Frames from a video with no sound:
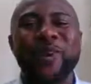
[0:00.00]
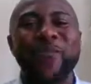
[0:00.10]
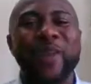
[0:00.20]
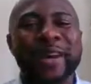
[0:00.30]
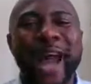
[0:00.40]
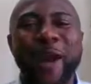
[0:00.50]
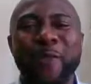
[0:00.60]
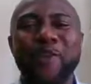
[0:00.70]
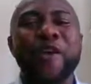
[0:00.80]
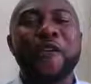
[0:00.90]
So for
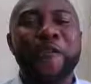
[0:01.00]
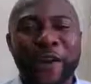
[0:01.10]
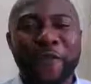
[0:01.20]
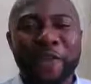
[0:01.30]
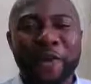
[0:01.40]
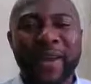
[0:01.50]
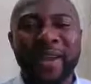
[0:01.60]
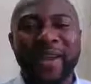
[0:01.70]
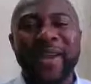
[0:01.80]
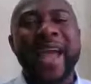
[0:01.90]
now, feel
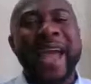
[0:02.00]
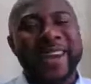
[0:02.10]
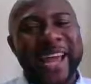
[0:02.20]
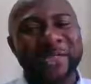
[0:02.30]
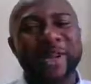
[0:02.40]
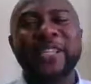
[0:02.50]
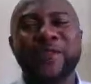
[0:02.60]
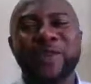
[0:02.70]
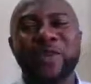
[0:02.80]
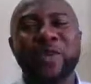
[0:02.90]
free and enjoy this
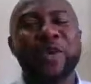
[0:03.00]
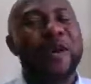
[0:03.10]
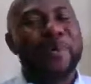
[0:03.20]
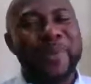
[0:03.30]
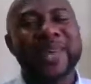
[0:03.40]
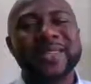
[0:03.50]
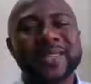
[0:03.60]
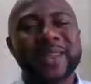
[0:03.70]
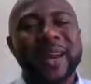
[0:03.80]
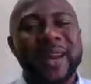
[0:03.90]
video.
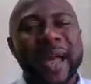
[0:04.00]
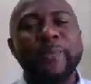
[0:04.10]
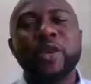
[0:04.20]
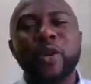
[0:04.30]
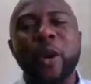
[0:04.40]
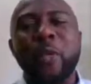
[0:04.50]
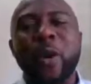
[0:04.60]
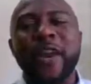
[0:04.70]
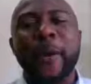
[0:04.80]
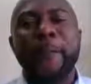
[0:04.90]
Please let me know
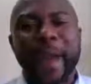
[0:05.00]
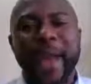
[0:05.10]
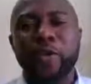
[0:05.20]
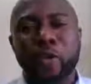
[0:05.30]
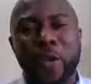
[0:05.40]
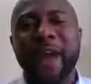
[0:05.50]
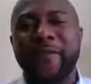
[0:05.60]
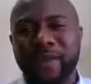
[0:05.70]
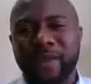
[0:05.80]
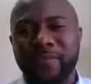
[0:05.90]
whatever pain you're
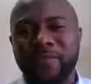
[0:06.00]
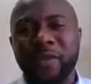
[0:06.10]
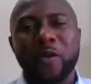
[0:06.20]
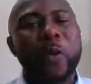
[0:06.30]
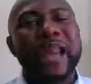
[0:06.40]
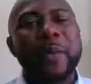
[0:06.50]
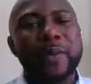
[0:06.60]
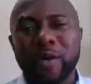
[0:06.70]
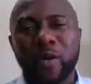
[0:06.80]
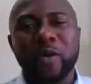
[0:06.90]
having. Let
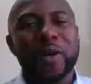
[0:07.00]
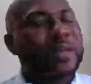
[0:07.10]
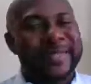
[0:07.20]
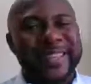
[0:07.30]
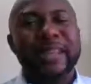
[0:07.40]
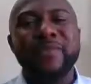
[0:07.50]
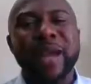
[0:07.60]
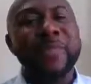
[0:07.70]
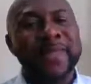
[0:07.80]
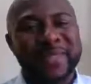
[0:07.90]
me know. Send me
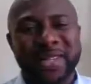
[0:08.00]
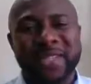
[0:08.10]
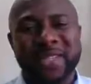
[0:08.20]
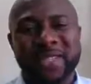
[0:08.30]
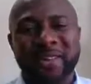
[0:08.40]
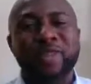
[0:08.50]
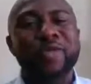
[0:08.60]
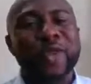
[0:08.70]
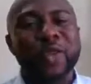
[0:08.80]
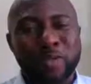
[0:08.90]
a message.
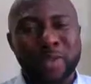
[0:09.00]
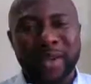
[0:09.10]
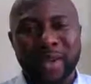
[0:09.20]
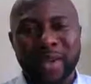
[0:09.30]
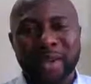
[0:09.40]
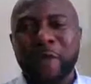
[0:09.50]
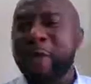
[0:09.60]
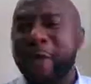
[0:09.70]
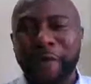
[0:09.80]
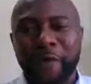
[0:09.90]
Talk to me.
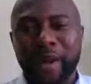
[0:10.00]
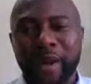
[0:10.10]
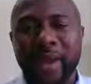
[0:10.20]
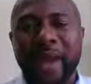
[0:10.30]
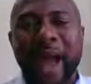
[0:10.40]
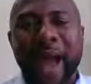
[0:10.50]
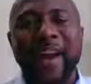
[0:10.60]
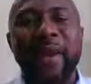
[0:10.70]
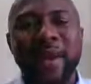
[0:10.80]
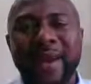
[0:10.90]
Feel free. I'll
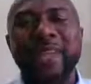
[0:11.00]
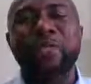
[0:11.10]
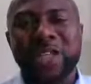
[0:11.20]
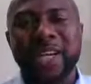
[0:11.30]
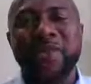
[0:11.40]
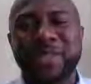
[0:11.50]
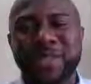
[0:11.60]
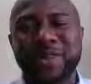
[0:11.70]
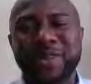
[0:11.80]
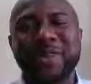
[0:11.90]
be glad to share with
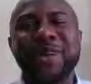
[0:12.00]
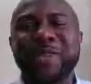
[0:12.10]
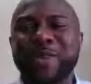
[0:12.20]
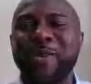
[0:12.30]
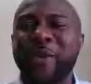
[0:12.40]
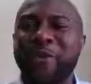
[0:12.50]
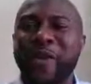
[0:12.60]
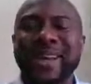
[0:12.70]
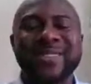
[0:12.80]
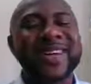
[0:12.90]
you. So good
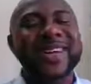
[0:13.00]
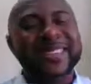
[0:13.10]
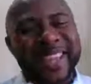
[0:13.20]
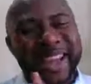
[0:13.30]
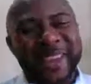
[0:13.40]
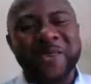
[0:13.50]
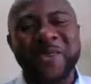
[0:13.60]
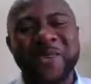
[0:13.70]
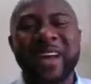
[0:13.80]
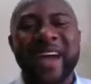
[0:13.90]
friends, thank
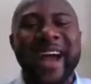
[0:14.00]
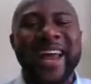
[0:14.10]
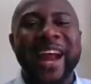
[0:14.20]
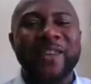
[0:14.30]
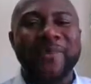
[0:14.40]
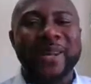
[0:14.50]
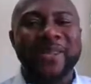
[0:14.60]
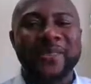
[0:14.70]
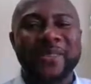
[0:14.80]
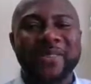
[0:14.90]
you and have a
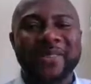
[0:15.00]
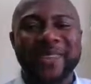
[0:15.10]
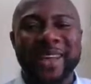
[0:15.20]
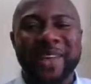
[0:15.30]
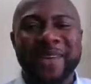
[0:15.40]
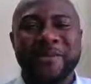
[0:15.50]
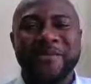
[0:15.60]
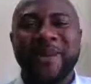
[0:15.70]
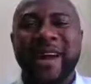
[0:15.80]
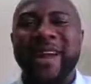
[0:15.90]
blissful day.
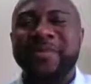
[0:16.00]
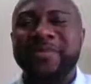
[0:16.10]
Bye.